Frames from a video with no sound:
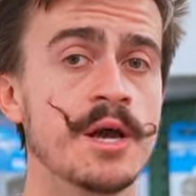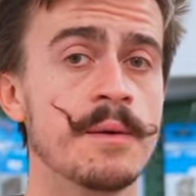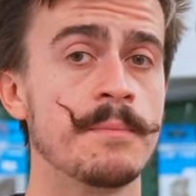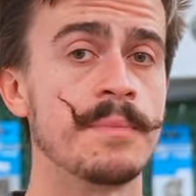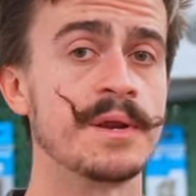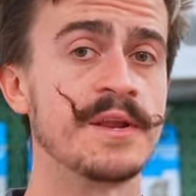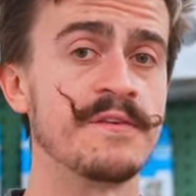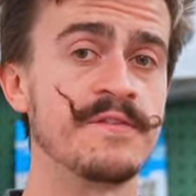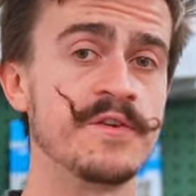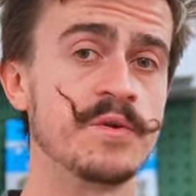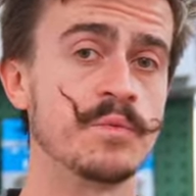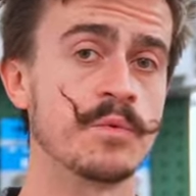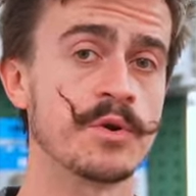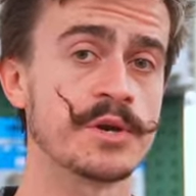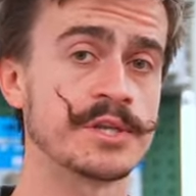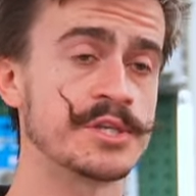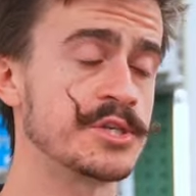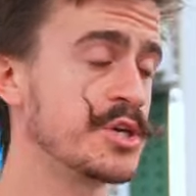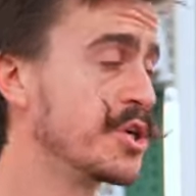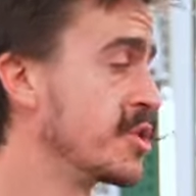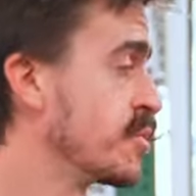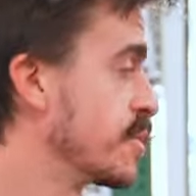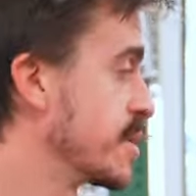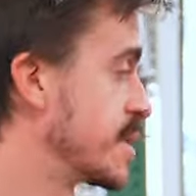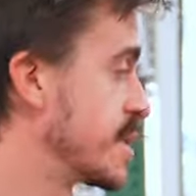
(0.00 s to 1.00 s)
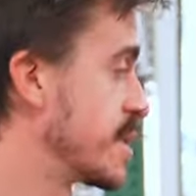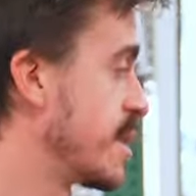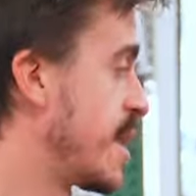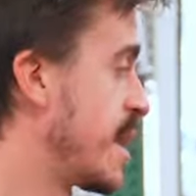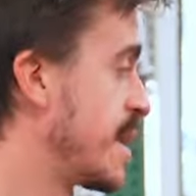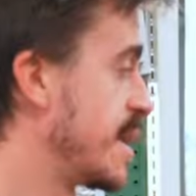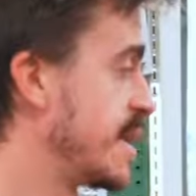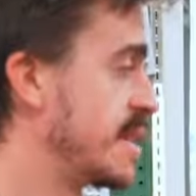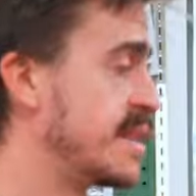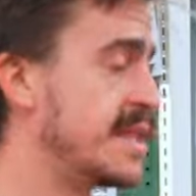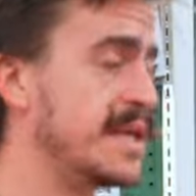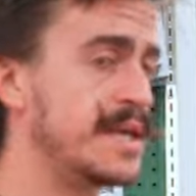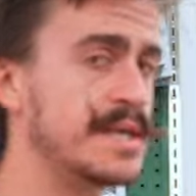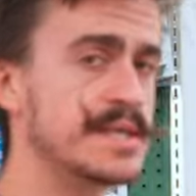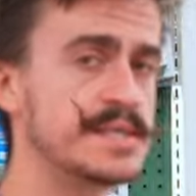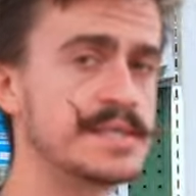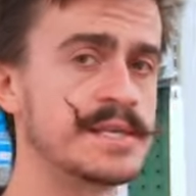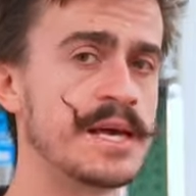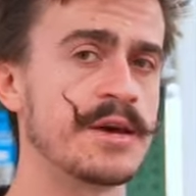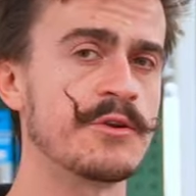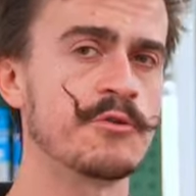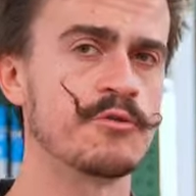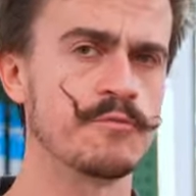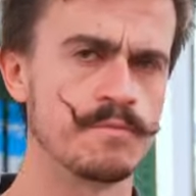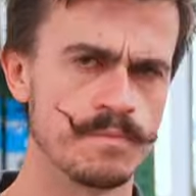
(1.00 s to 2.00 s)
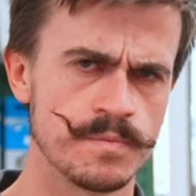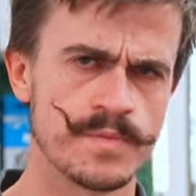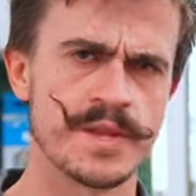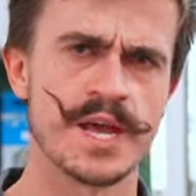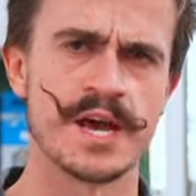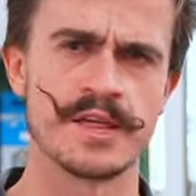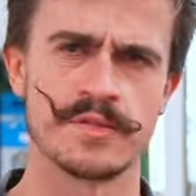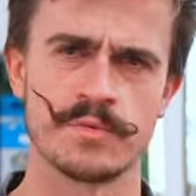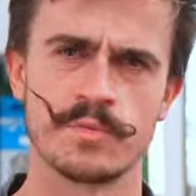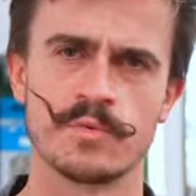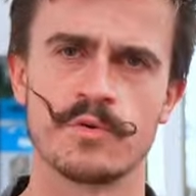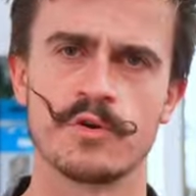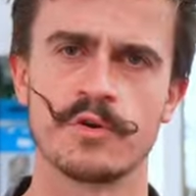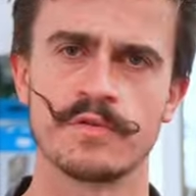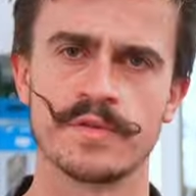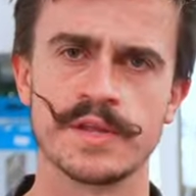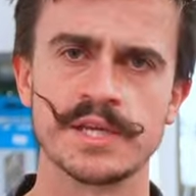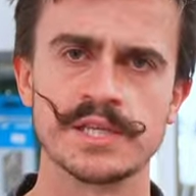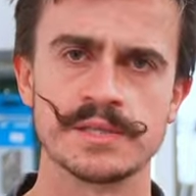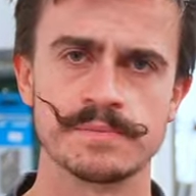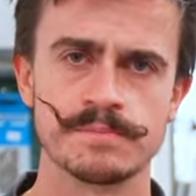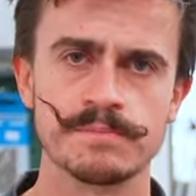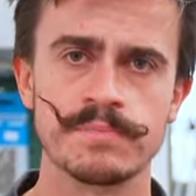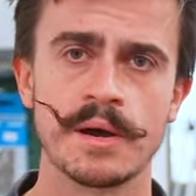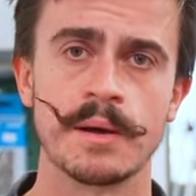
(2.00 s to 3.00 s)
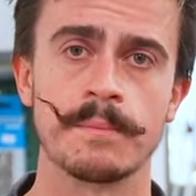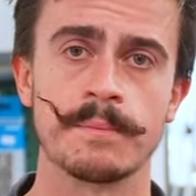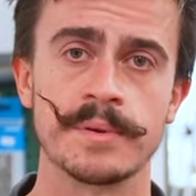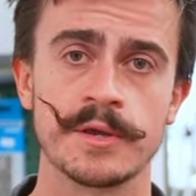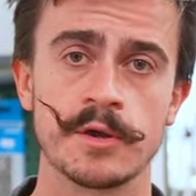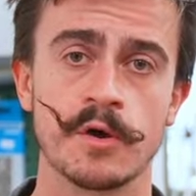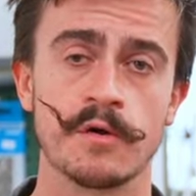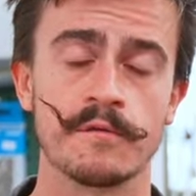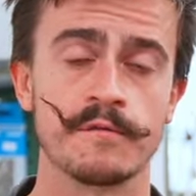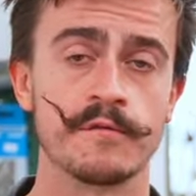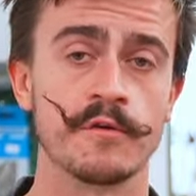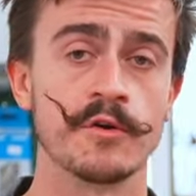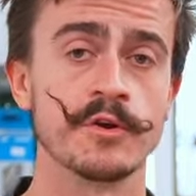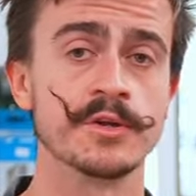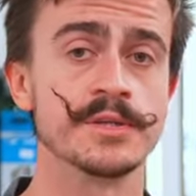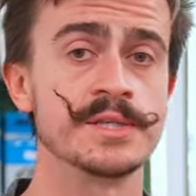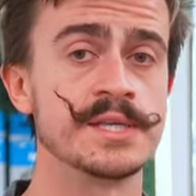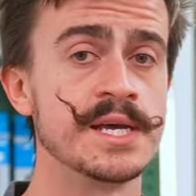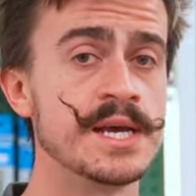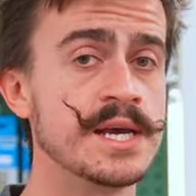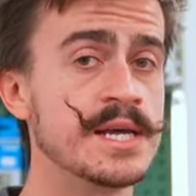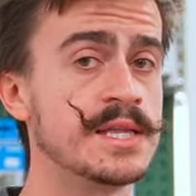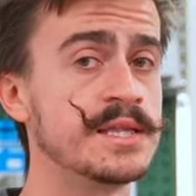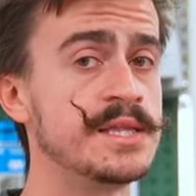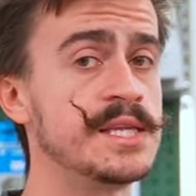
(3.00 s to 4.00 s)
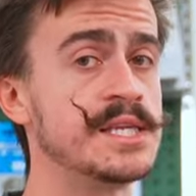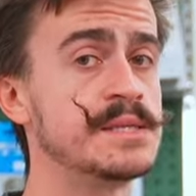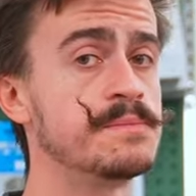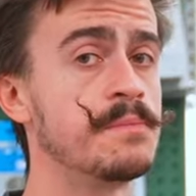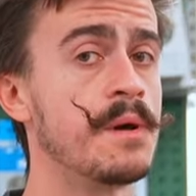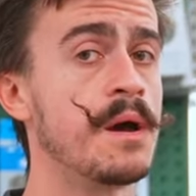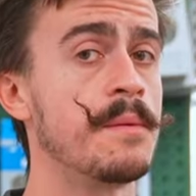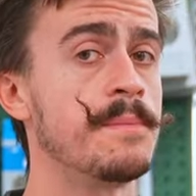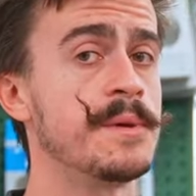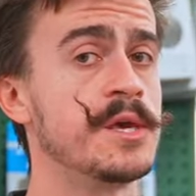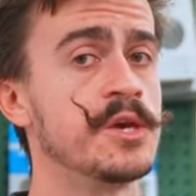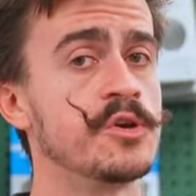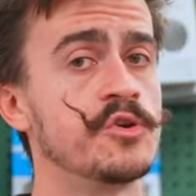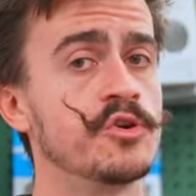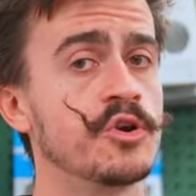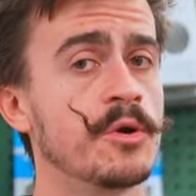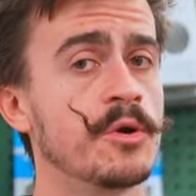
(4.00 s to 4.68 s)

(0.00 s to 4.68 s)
but if you wanted to go to a slightly thicker saddle, now that we're on these bumpy off-roads, this might be a good